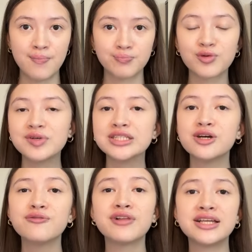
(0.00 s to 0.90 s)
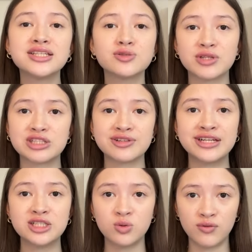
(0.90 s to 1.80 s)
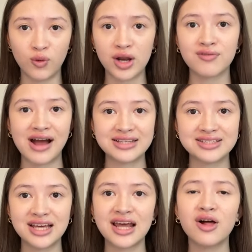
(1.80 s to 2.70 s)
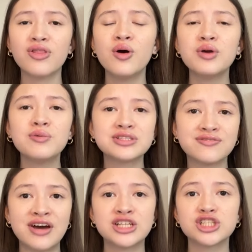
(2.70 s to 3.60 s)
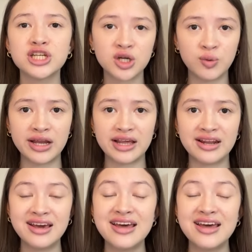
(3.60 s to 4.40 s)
Maurizio fled to Switzerland to avoid arrest, and although he was eventually acquitted,